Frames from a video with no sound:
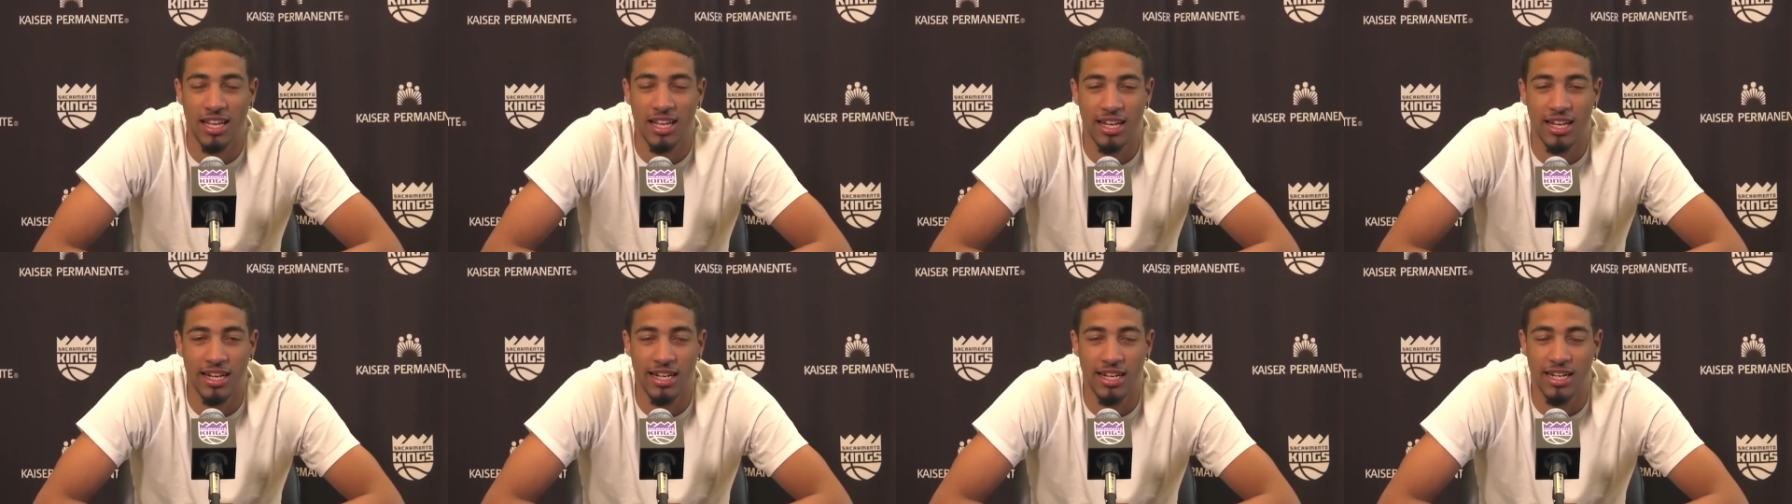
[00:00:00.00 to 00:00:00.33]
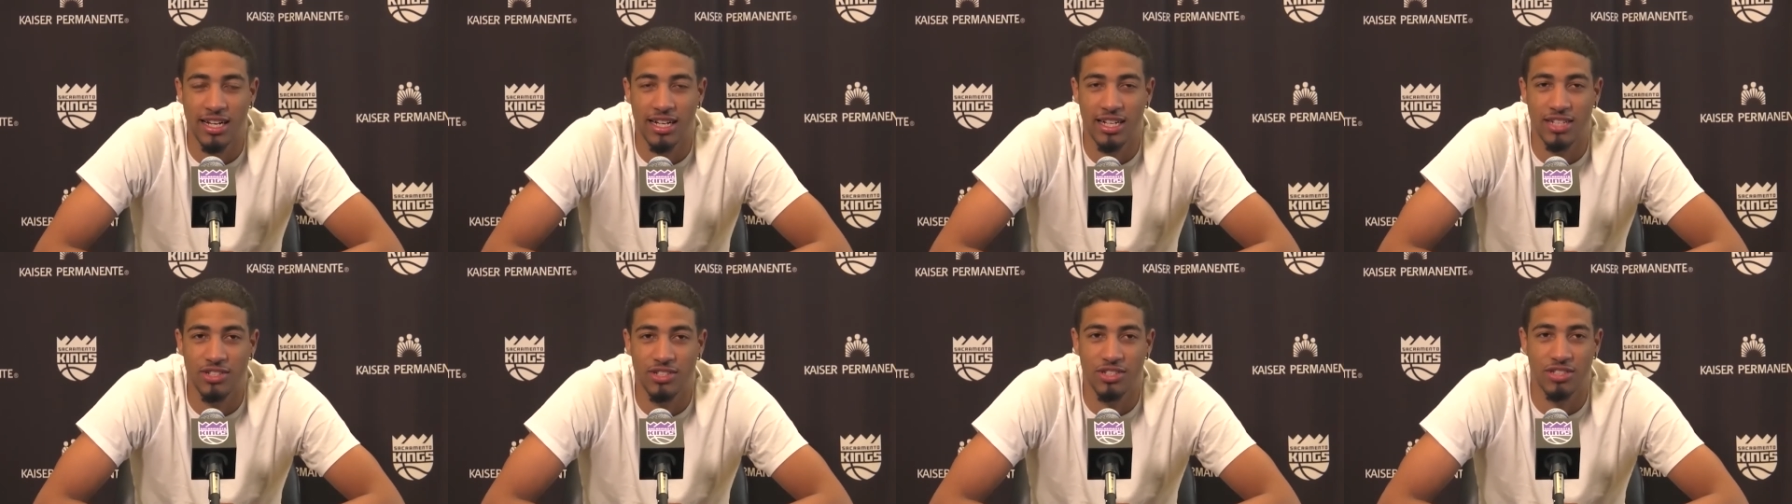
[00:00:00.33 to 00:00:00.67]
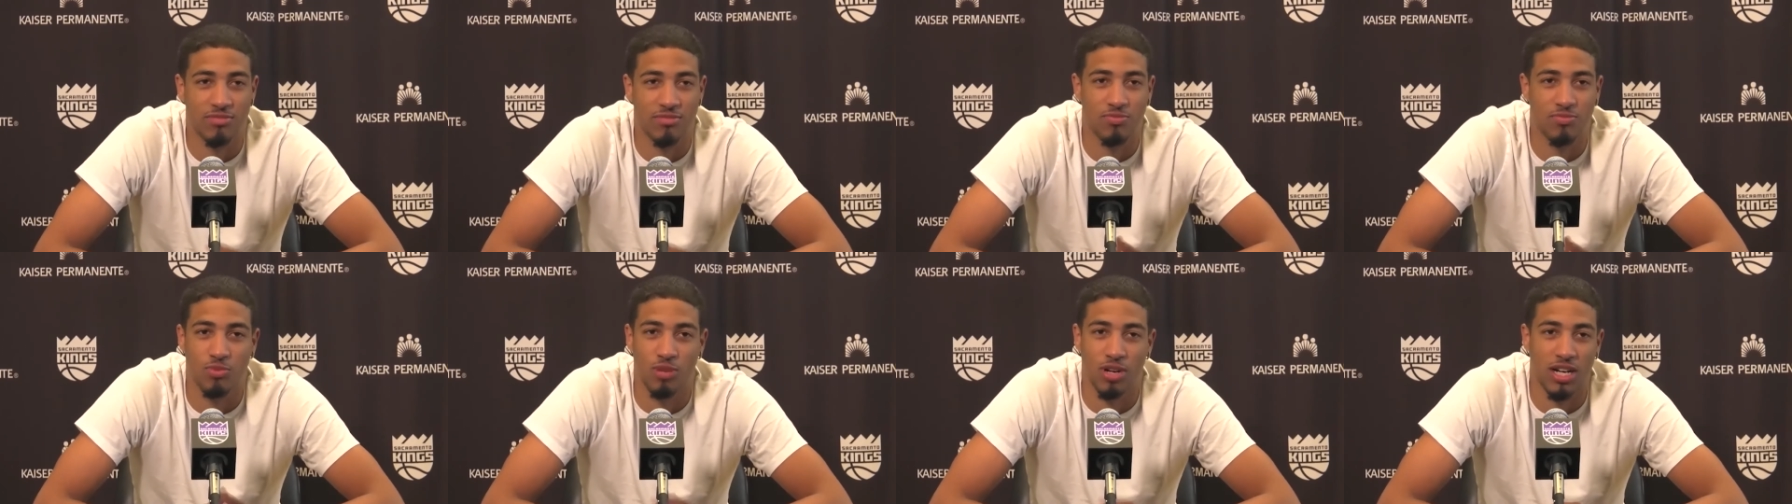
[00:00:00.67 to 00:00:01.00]
uh,
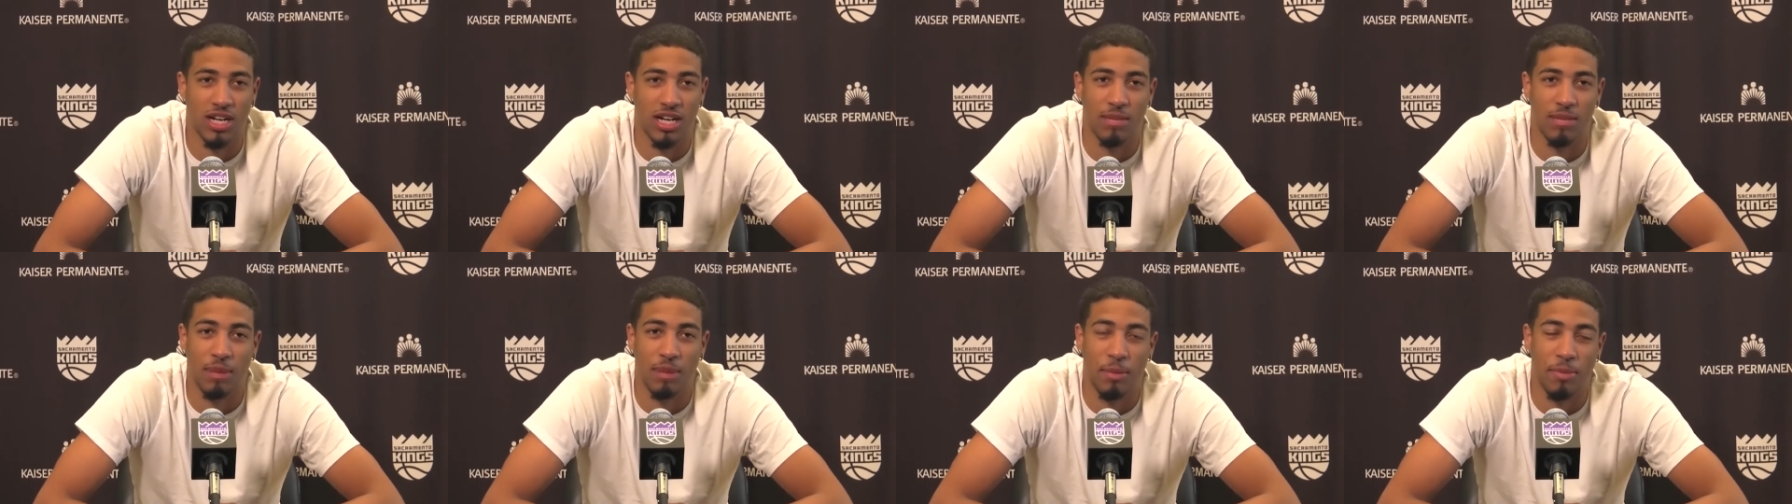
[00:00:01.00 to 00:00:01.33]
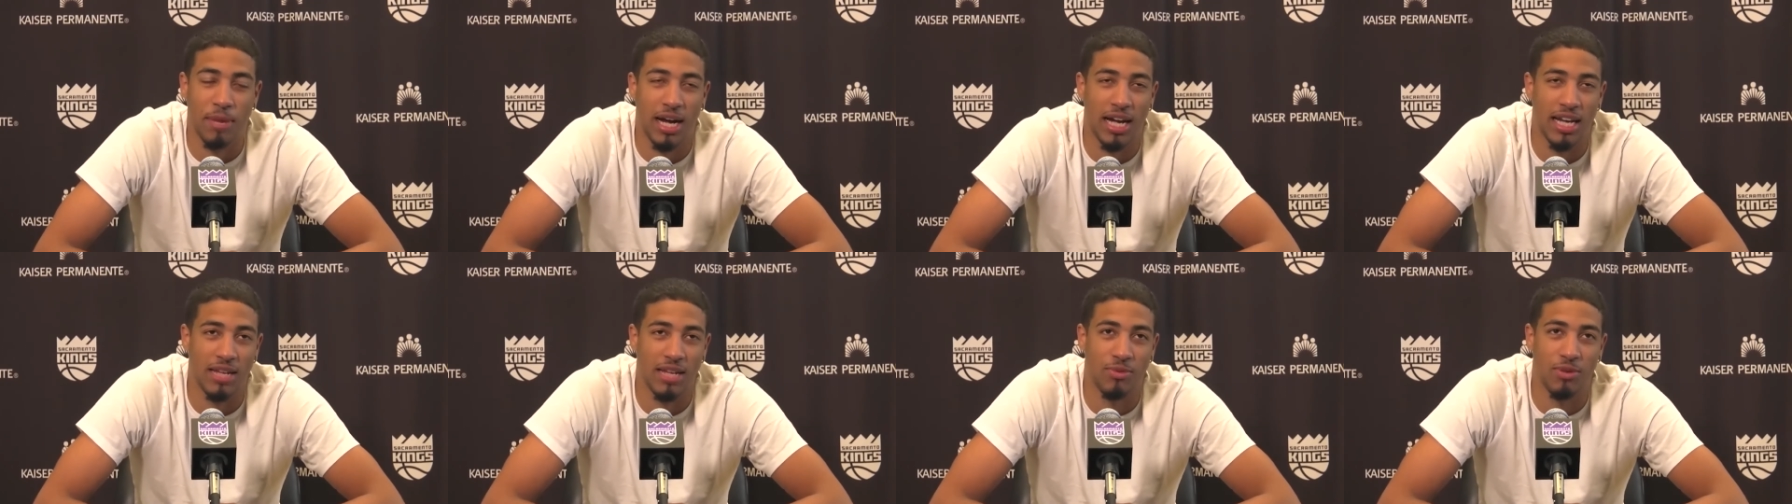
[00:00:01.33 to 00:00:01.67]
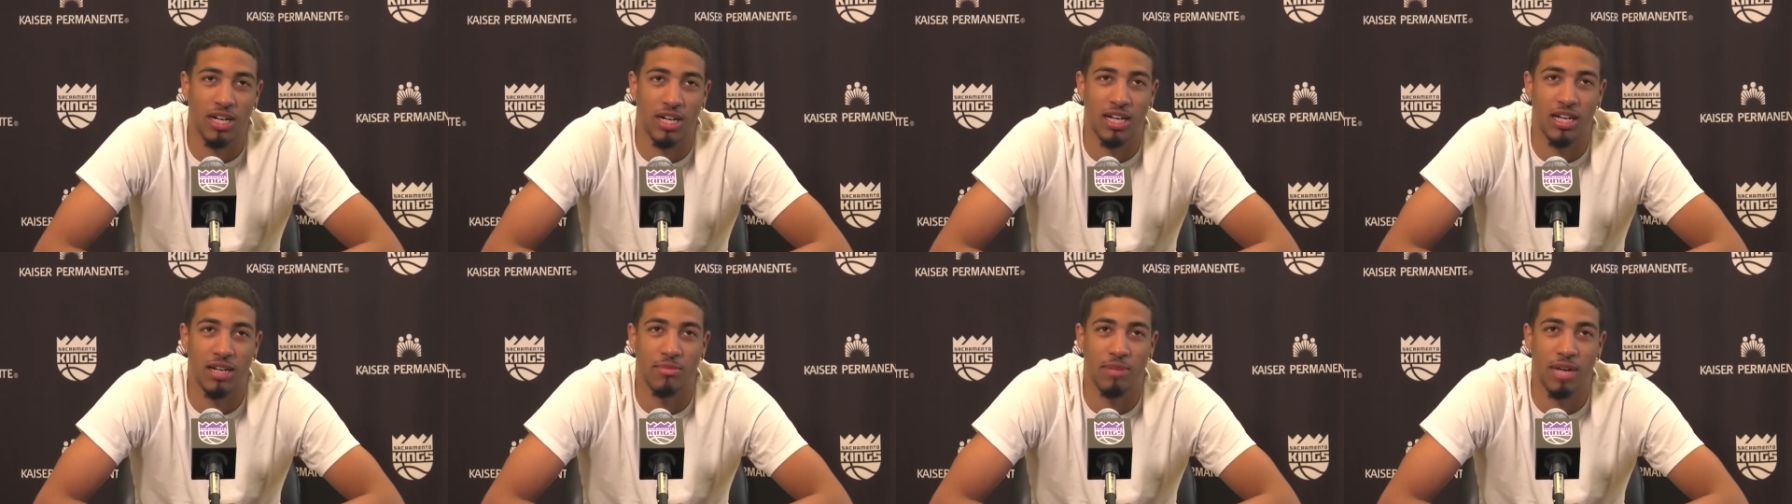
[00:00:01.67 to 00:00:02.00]
just working on my body,
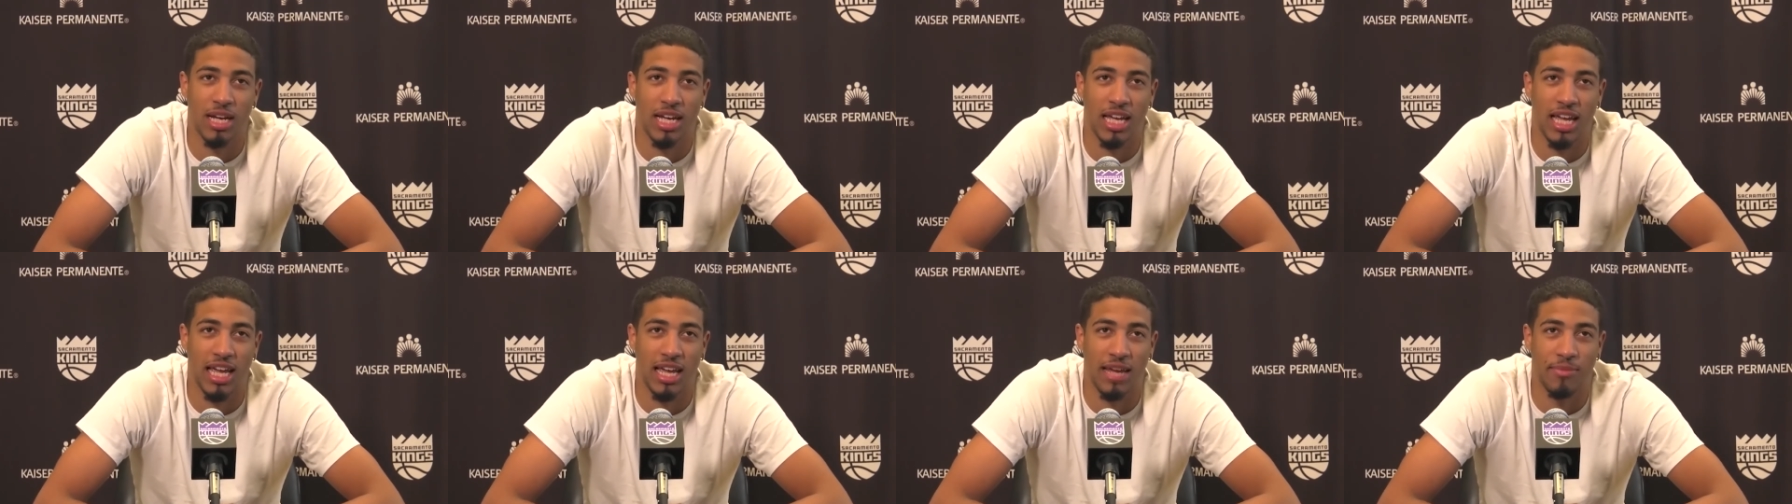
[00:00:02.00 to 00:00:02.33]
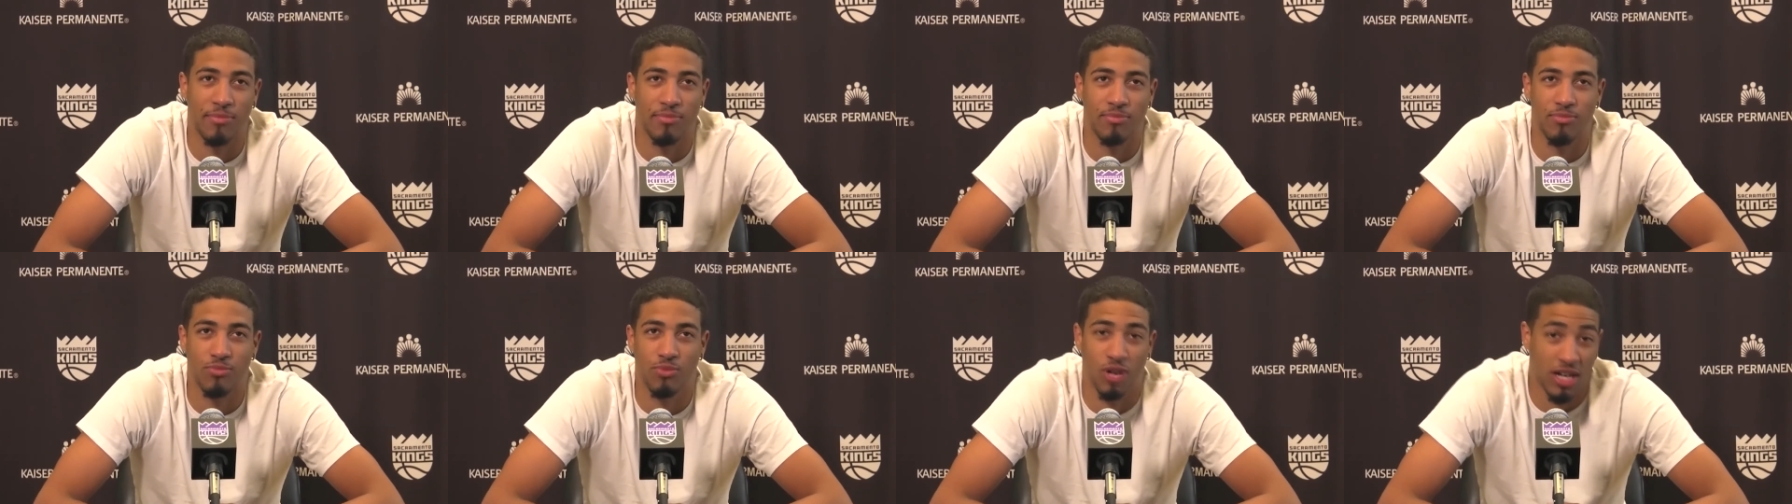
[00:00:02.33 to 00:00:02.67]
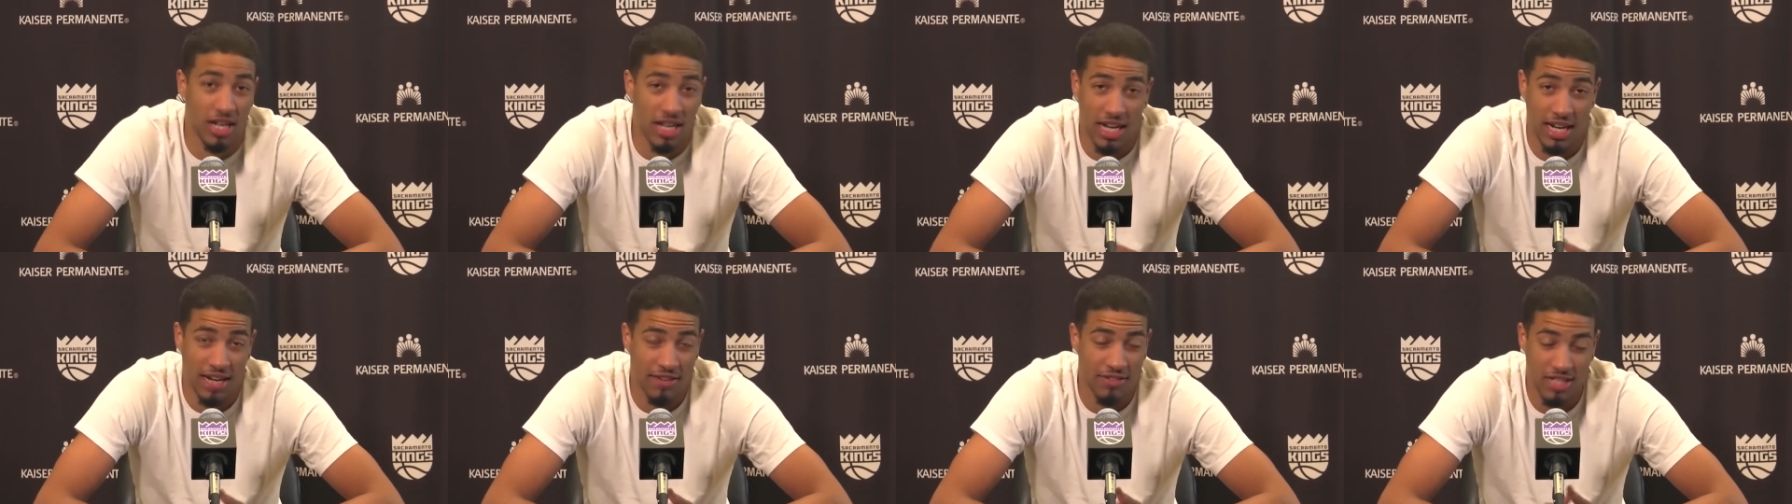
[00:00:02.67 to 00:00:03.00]
working on my game,
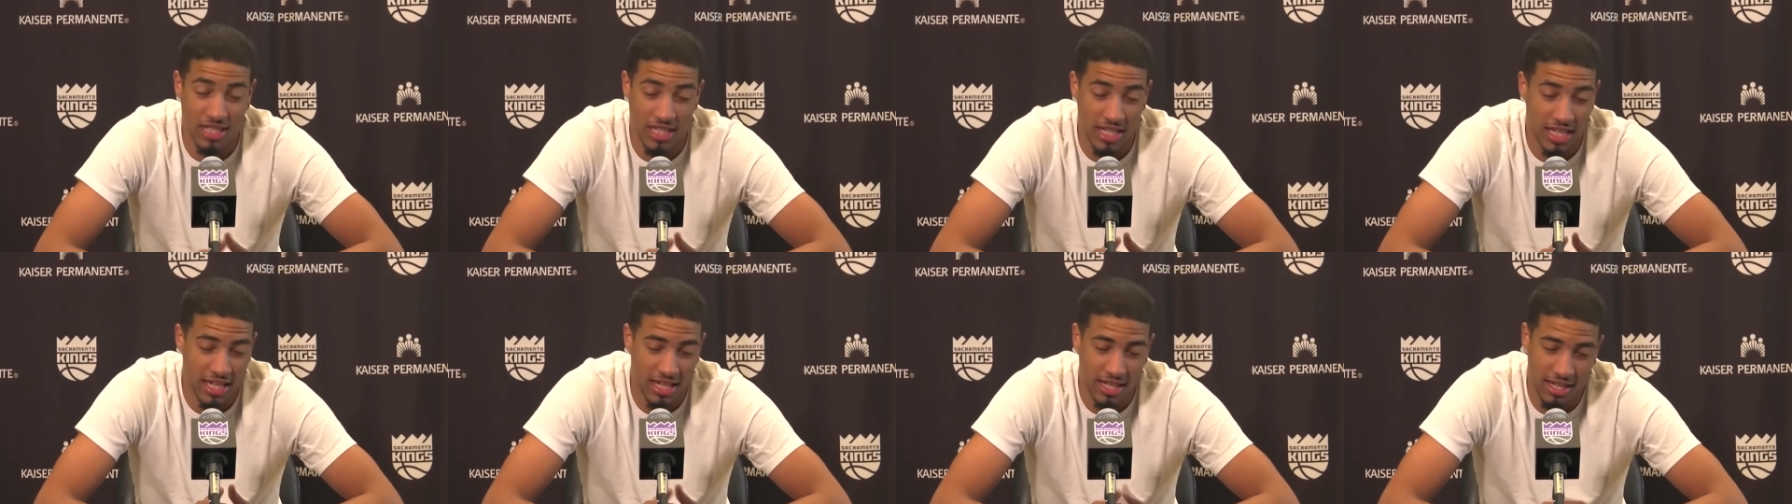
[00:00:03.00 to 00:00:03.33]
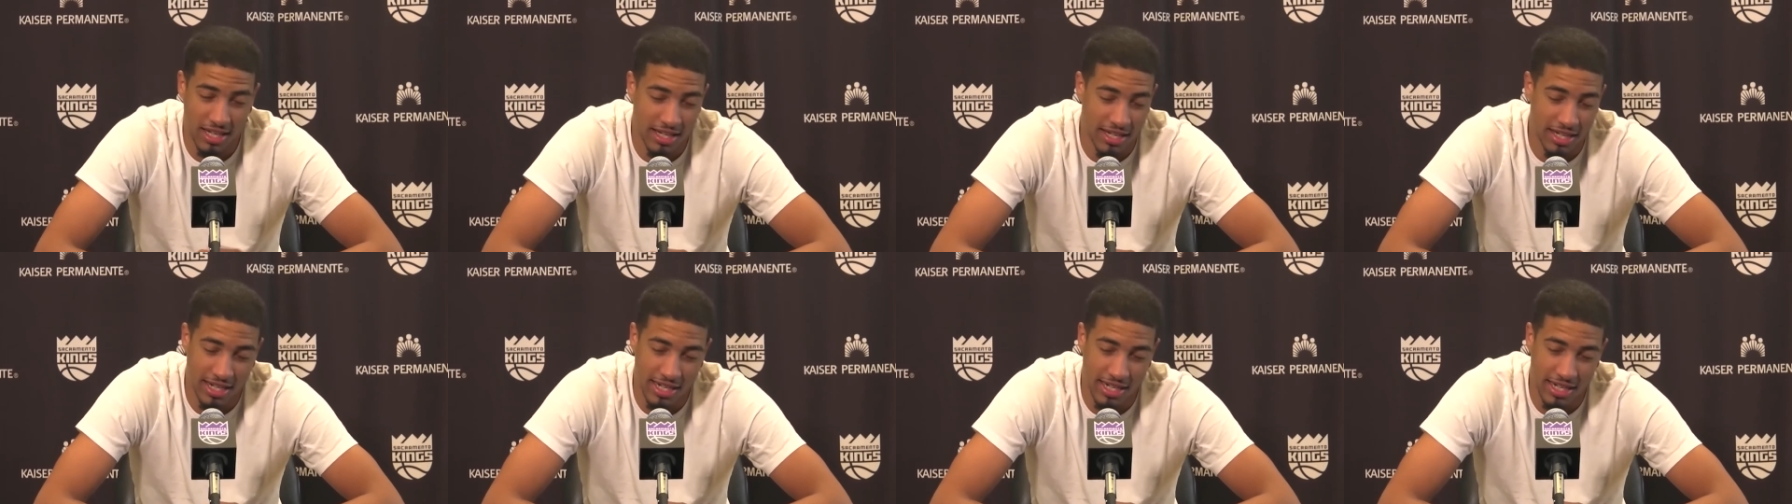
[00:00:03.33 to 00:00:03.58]
working on everything.